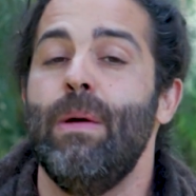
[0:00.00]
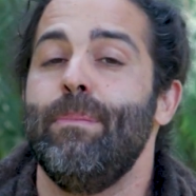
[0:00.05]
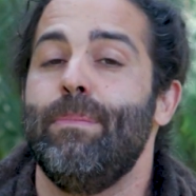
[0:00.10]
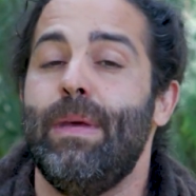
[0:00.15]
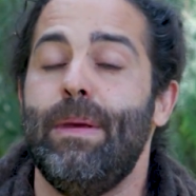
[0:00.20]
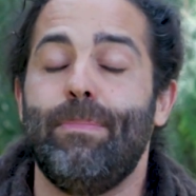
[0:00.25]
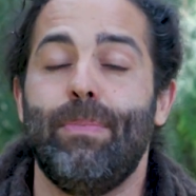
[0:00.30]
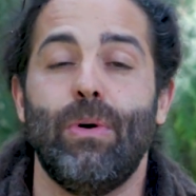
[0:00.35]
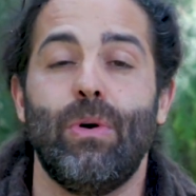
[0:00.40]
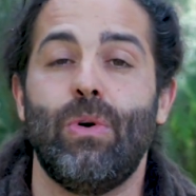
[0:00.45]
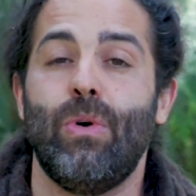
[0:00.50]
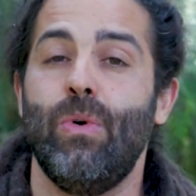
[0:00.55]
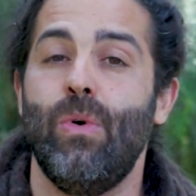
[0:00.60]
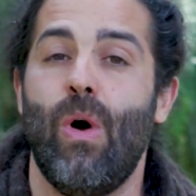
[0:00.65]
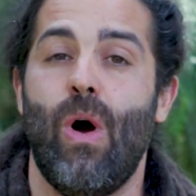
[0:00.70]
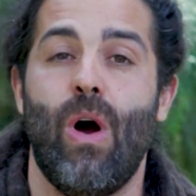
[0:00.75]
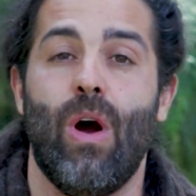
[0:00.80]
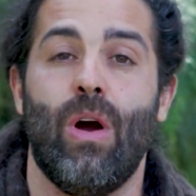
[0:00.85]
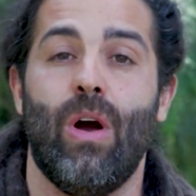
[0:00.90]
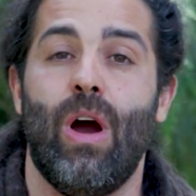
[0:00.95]
people who
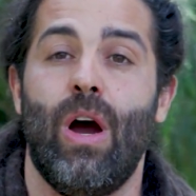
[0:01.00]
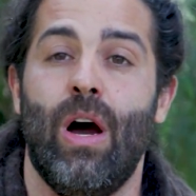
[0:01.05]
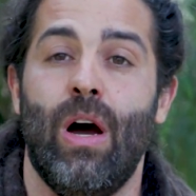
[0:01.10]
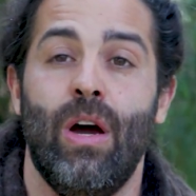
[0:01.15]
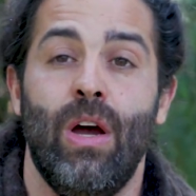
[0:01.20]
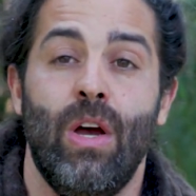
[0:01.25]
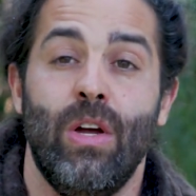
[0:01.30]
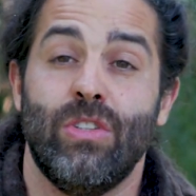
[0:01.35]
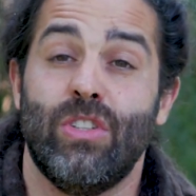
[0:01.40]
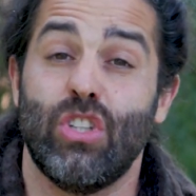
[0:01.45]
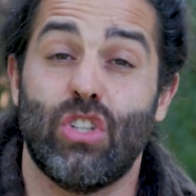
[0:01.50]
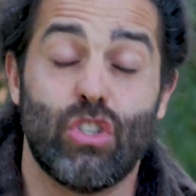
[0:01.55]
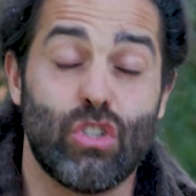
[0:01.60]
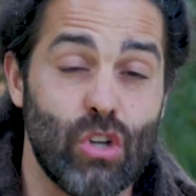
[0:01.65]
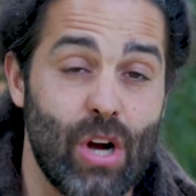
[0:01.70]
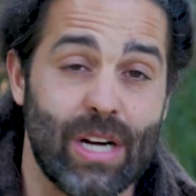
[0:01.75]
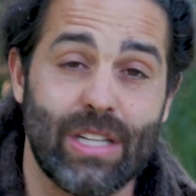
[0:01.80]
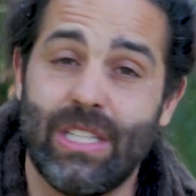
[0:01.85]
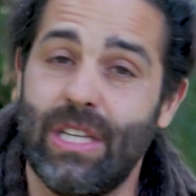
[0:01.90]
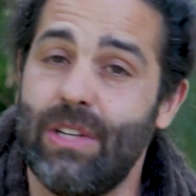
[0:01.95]
are uh,
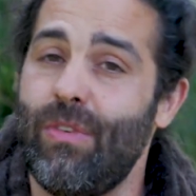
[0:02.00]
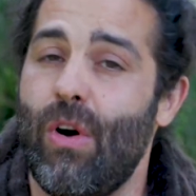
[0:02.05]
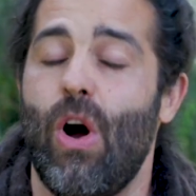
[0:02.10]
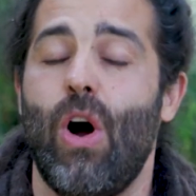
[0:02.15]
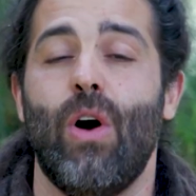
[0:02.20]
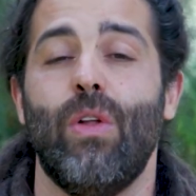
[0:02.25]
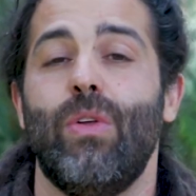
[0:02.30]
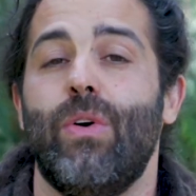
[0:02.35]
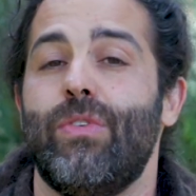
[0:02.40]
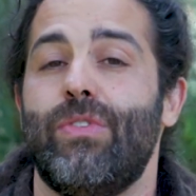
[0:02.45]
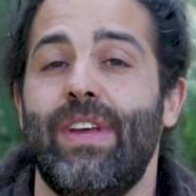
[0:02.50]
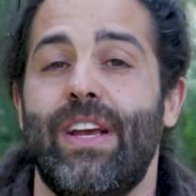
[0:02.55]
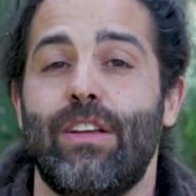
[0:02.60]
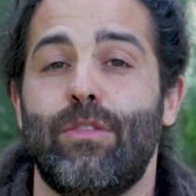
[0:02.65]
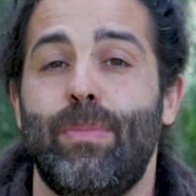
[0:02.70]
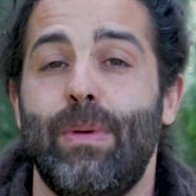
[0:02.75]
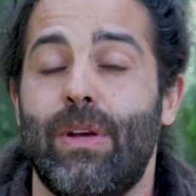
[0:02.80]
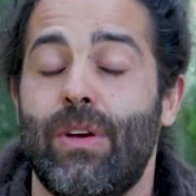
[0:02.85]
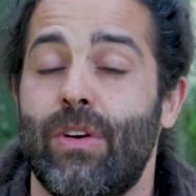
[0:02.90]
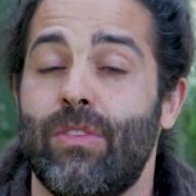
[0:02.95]
destructive, all all those things
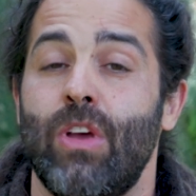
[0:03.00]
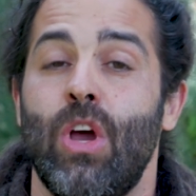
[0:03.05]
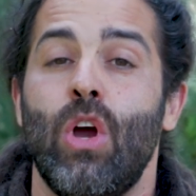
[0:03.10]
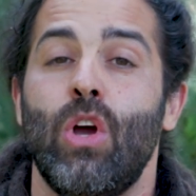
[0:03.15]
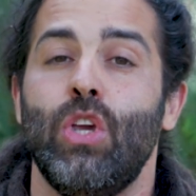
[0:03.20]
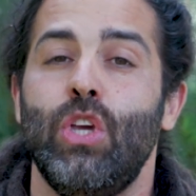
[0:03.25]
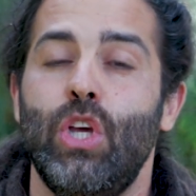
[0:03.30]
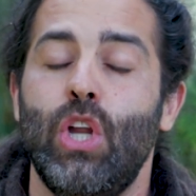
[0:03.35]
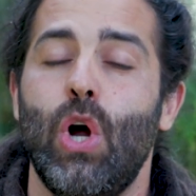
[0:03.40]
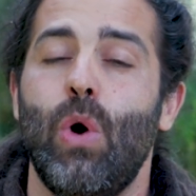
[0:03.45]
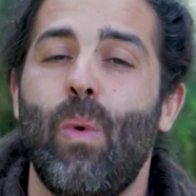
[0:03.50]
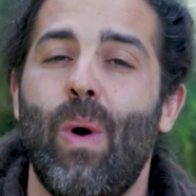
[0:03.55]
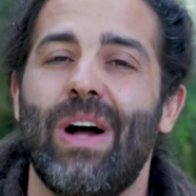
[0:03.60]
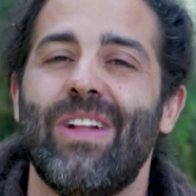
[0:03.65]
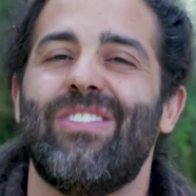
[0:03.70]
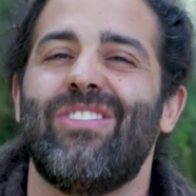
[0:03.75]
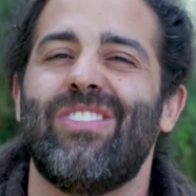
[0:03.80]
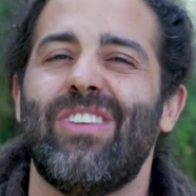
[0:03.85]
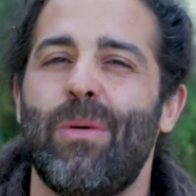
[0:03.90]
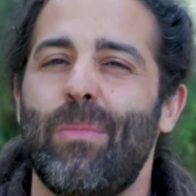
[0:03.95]
because you don't want
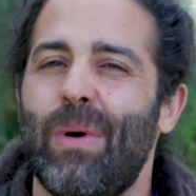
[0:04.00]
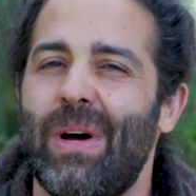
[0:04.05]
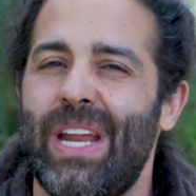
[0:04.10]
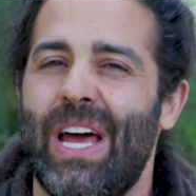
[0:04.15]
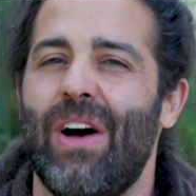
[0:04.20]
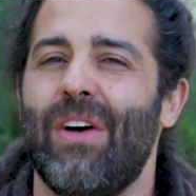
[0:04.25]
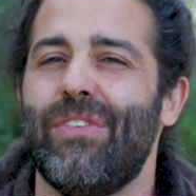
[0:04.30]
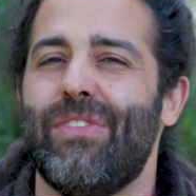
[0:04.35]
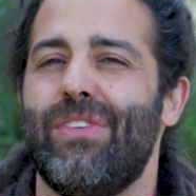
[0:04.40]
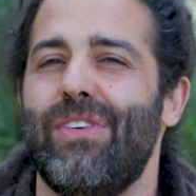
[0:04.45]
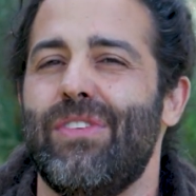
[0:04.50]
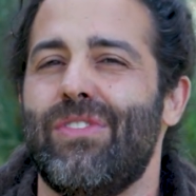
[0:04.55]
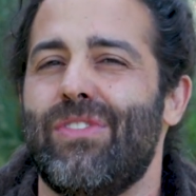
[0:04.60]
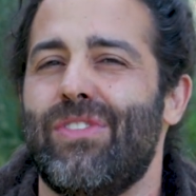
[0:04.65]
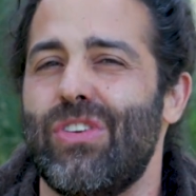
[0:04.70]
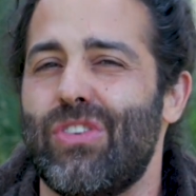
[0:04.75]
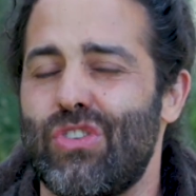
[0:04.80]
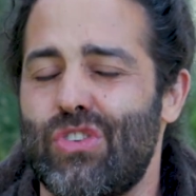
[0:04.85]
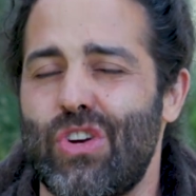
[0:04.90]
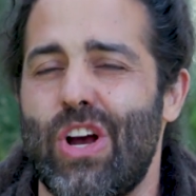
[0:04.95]
someone else's
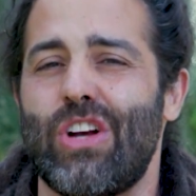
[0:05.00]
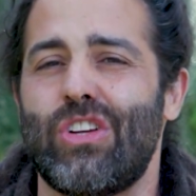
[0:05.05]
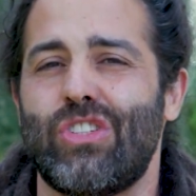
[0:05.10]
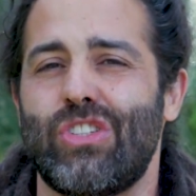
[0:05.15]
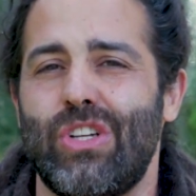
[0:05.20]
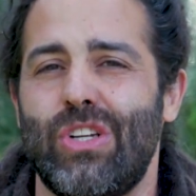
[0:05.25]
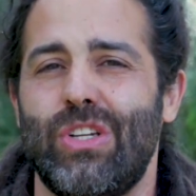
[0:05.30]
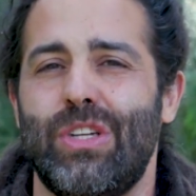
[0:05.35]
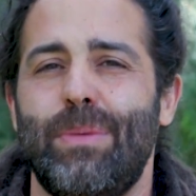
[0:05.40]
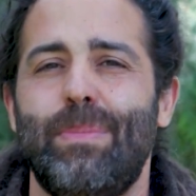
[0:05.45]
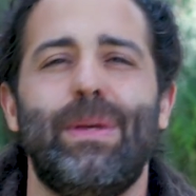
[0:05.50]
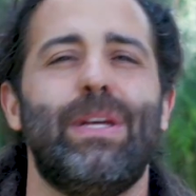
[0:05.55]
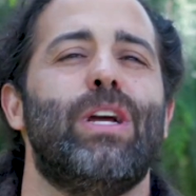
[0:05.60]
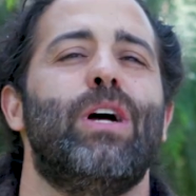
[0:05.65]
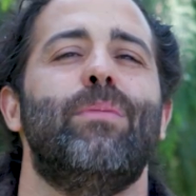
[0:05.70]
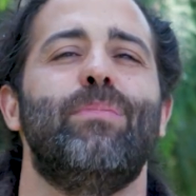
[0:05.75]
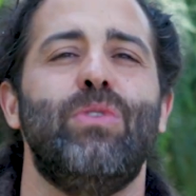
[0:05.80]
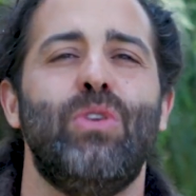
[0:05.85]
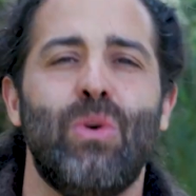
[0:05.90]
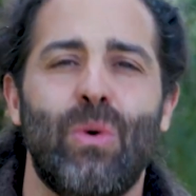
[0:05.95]
destruction to
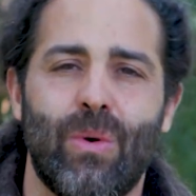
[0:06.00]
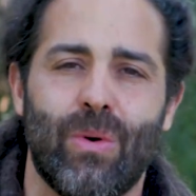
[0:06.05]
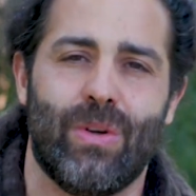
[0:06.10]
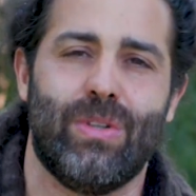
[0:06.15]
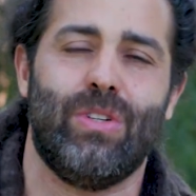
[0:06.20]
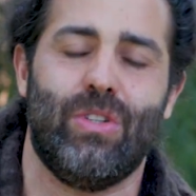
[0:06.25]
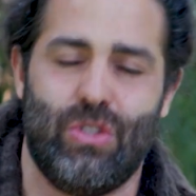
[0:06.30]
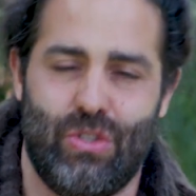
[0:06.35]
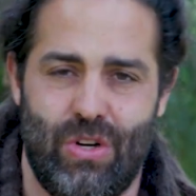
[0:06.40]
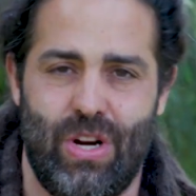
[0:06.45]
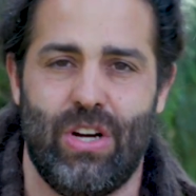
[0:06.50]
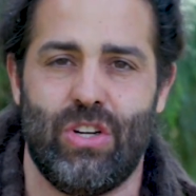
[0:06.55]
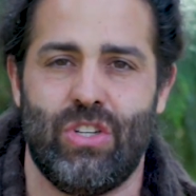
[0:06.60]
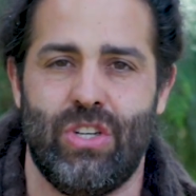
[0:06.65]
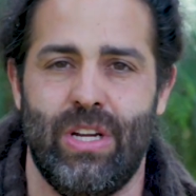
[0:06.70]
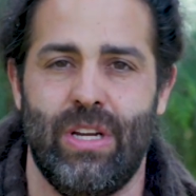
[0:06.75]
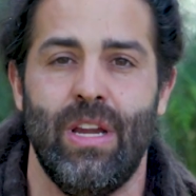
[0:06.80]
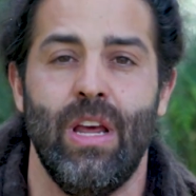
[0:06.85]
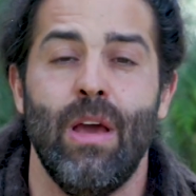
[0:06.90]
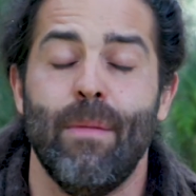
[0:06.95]
become your
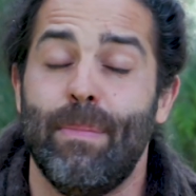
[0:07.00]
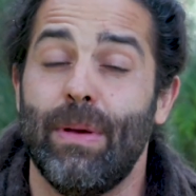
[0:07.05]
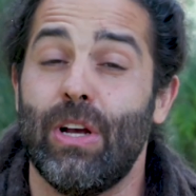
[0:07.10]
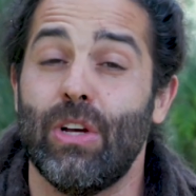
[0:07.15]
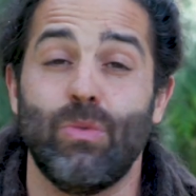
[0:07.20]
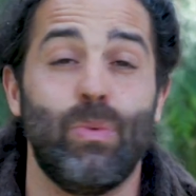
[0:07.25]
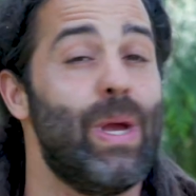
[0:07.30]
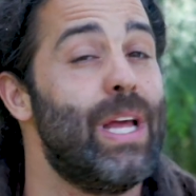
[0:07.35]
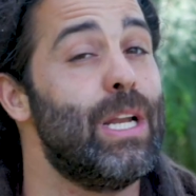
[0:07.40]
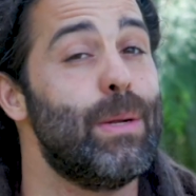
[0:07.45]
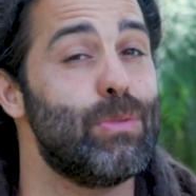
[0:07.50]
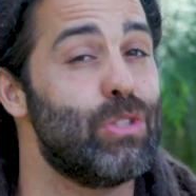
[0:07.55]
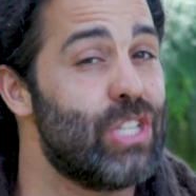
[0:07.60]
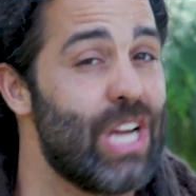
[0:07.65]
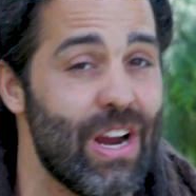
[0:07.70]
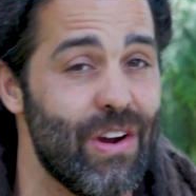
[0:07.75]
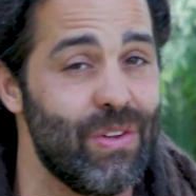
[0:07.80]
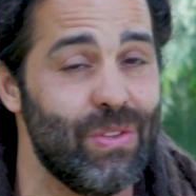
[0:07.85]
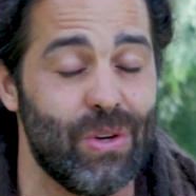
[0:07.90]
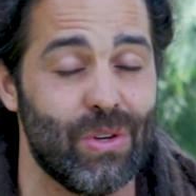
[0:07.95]
destruction because we end up
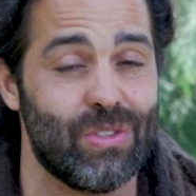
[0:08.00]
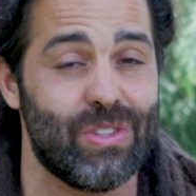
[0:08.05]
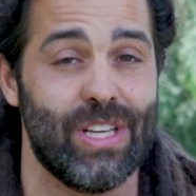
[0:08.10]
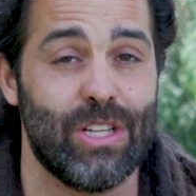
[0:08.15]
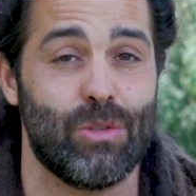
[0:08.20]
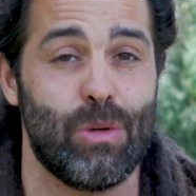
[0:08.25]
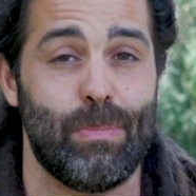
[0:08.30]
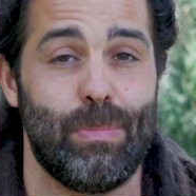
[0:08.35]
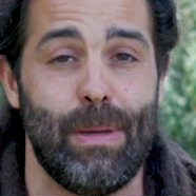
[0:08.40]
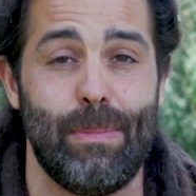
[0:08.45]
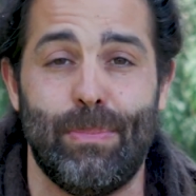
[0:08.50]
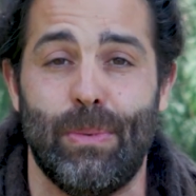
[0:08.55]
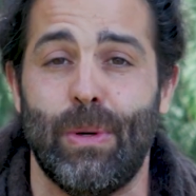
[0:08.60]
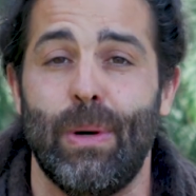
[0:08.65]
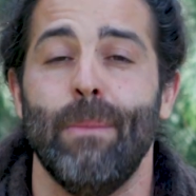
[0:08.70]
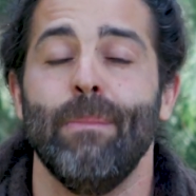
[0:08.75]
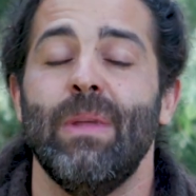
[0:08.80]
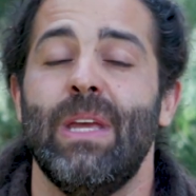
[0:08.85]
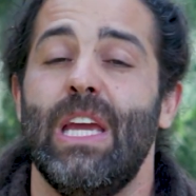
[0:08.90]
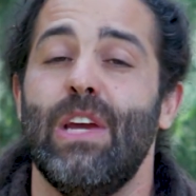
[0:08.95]
sharing those things with people
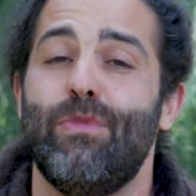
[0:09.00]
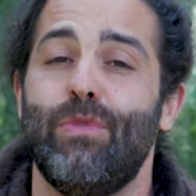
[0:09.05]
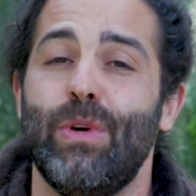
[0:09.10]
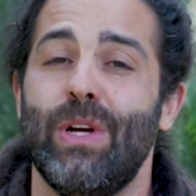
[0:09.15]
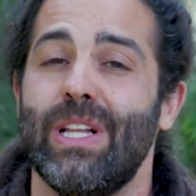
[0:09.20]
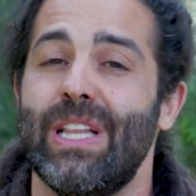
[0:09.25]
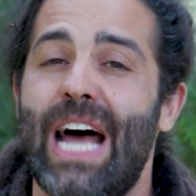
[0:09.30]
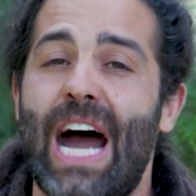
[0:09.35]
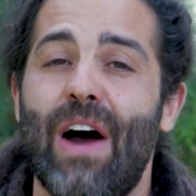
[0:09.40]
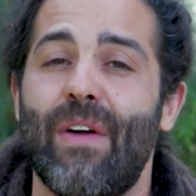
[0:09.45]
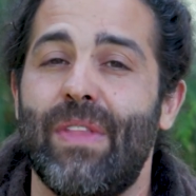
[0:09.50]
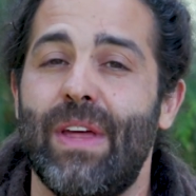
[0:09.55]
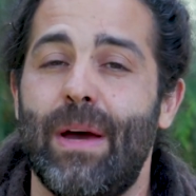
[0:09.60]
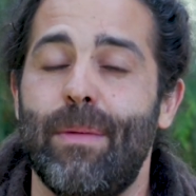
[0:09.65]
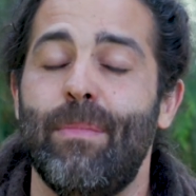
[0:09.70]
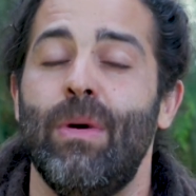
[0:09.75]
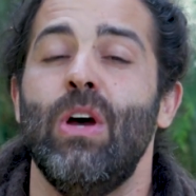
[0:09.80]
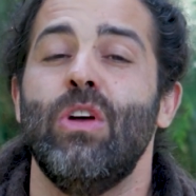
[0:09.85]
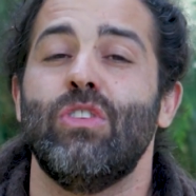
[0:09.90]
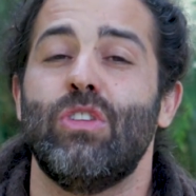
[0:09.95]
if we allow
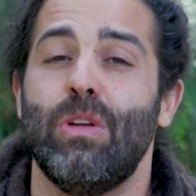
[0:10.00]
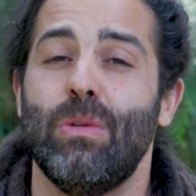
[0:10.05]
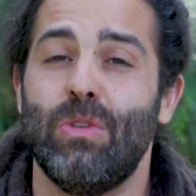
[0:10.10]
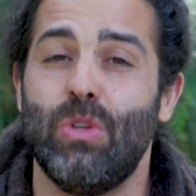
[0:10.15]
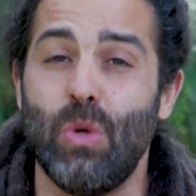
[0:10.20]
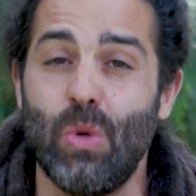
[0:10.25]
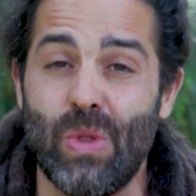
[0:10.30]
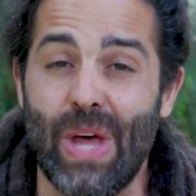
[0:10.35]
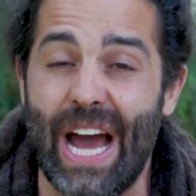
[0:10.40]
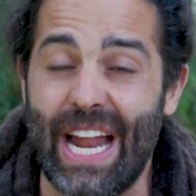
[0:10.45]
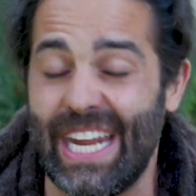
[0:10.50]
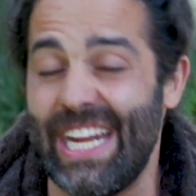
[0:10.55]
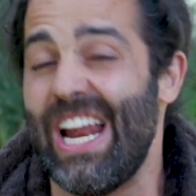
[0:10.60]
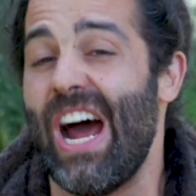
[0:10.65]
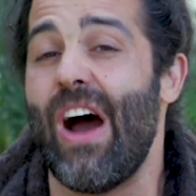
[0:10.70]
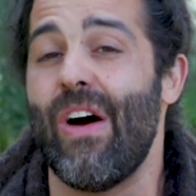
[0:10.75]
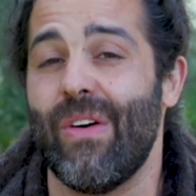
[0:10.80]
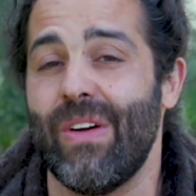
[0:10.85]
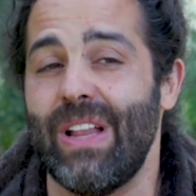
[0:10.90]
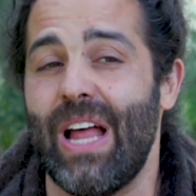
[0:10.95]
them to do that in
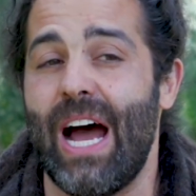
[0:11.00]
our